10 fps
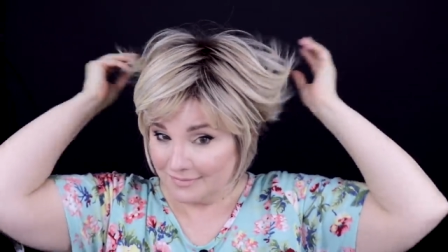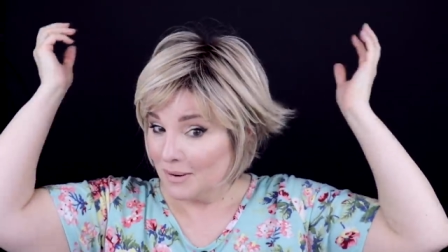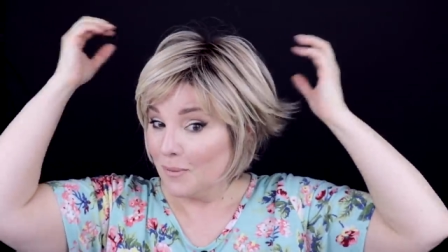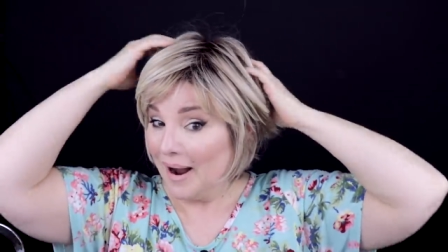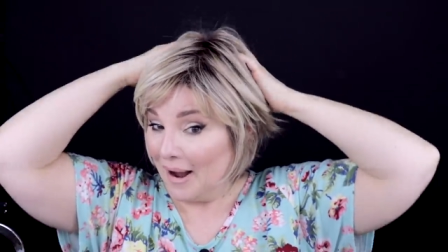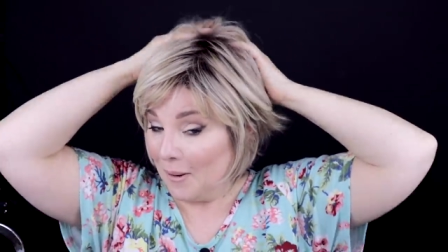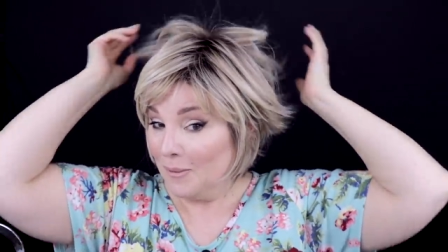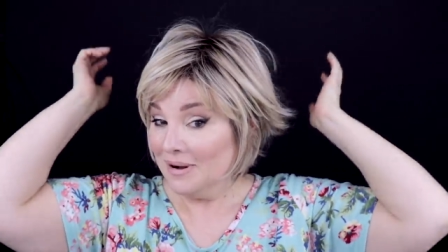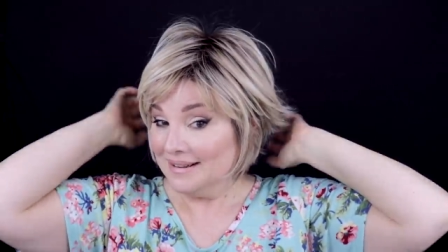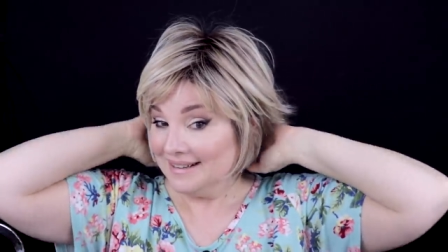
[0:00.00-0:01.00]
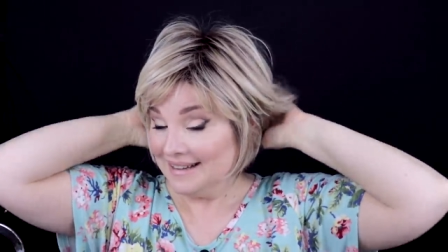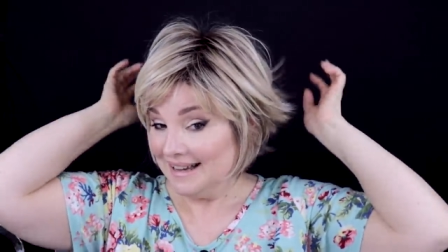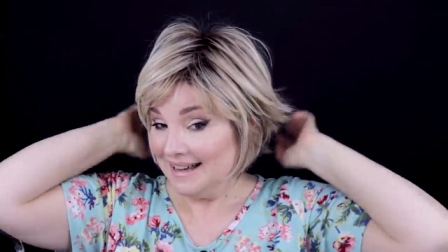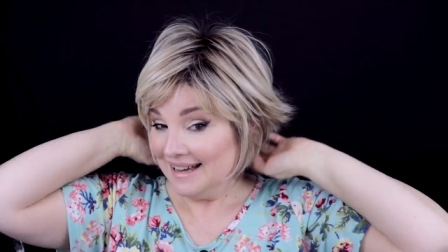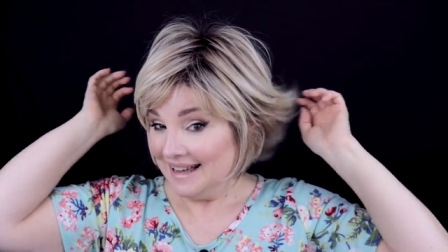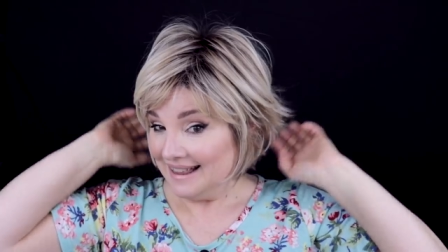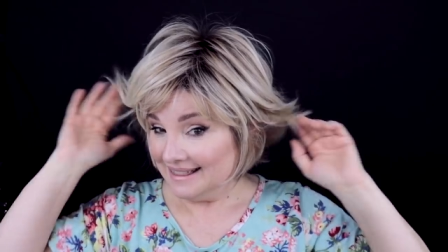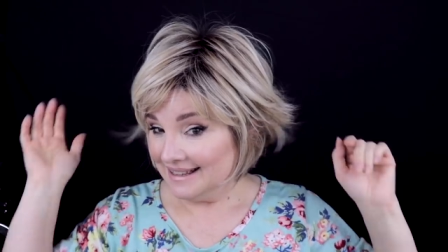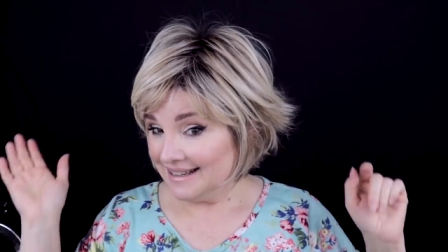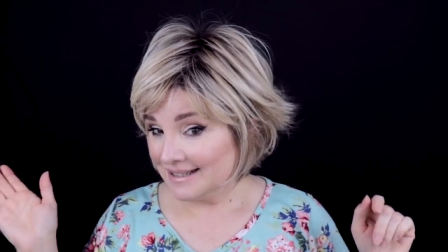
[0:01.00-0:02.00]
Wow.
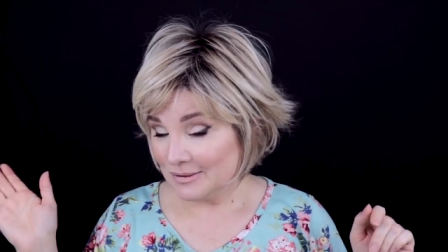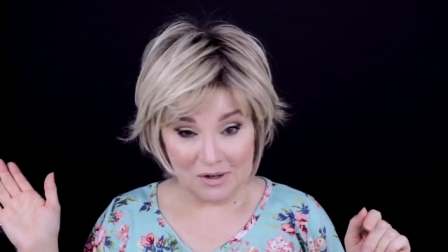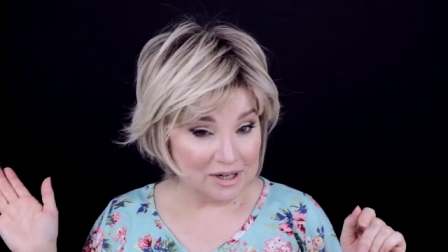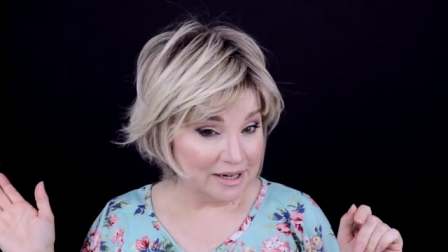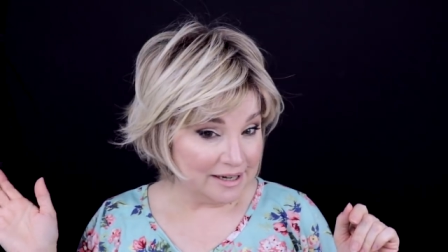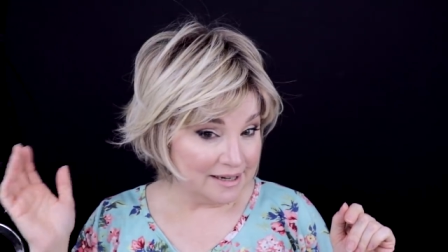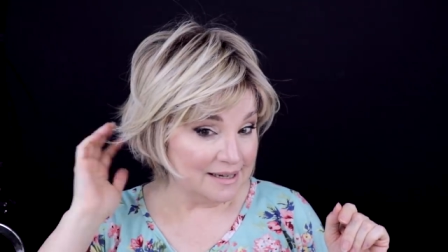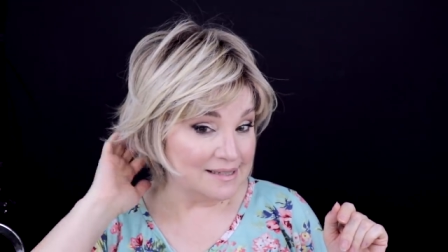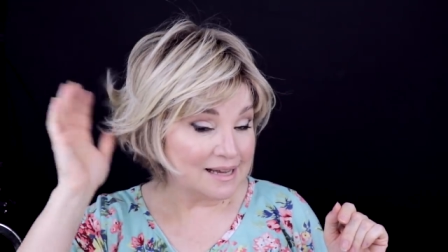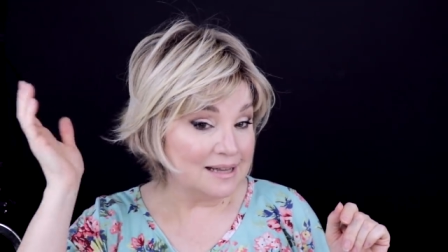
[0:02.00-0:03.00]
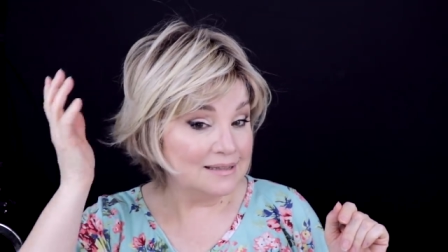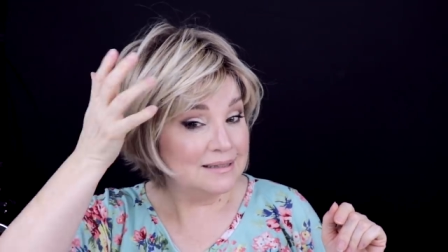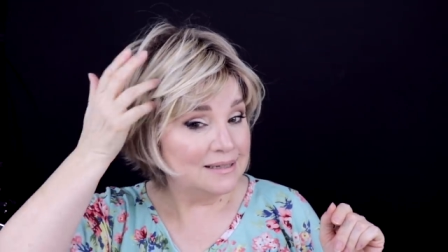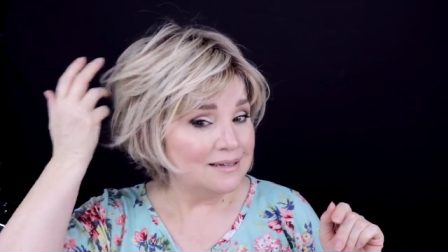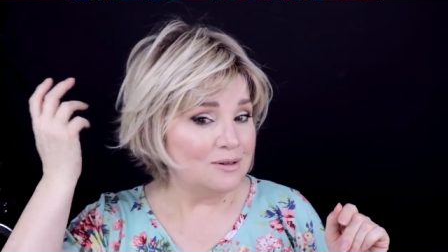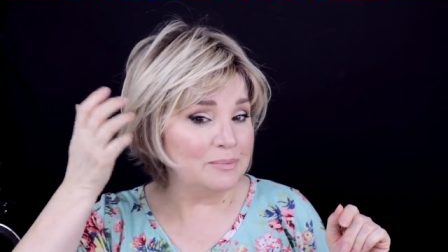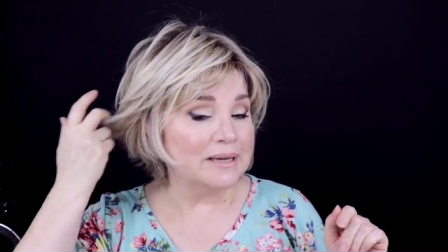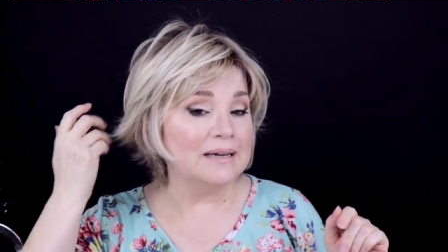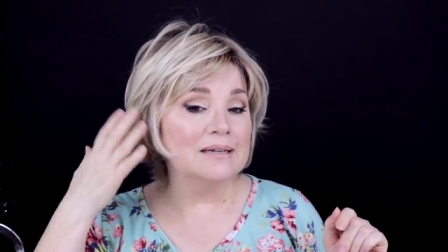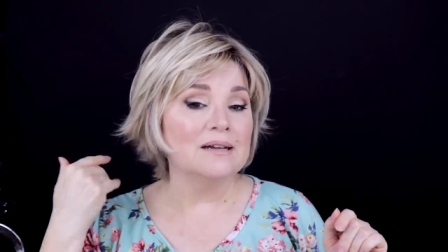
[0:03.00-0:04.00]
This one is a little
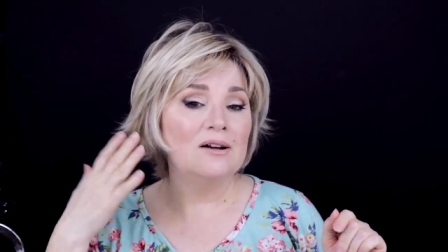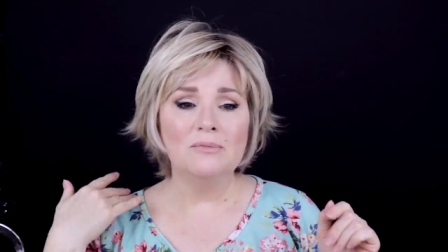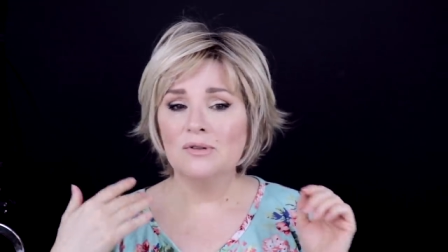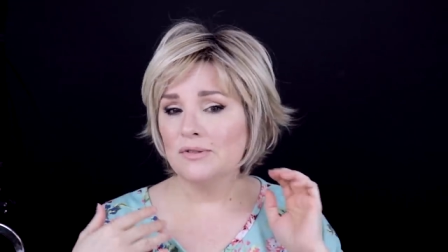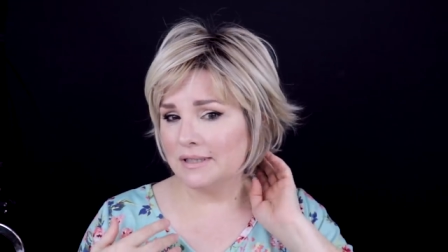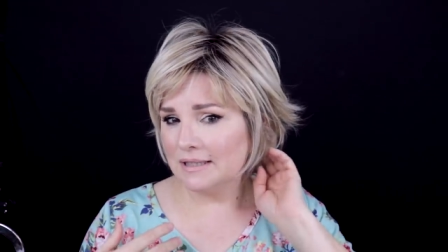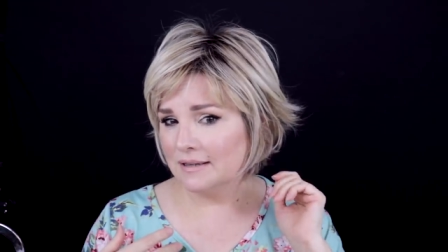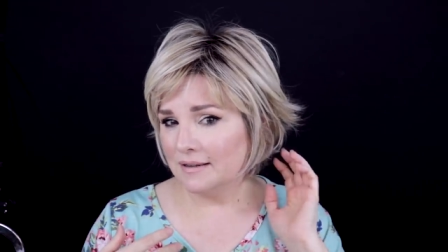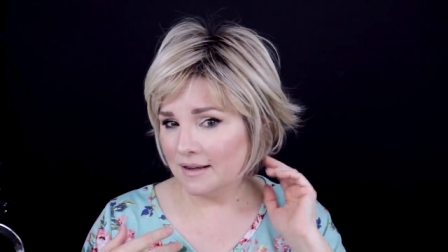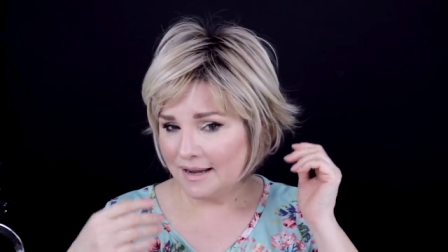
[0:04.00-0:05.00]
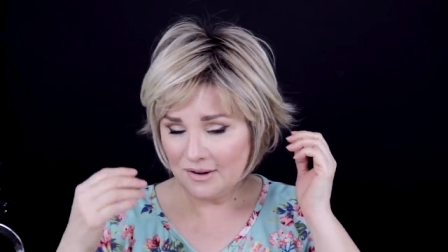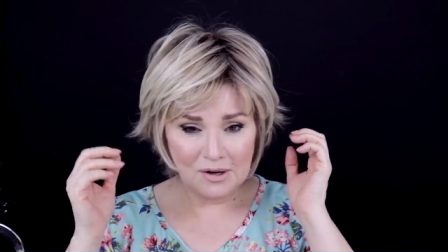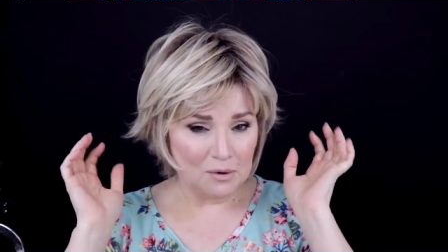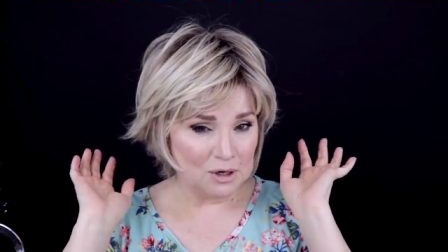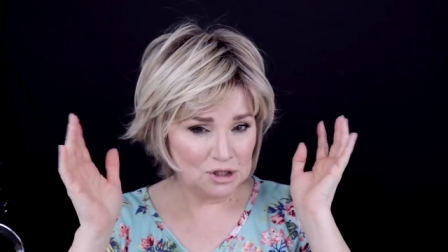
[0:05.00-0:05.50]
bit almost I don't know,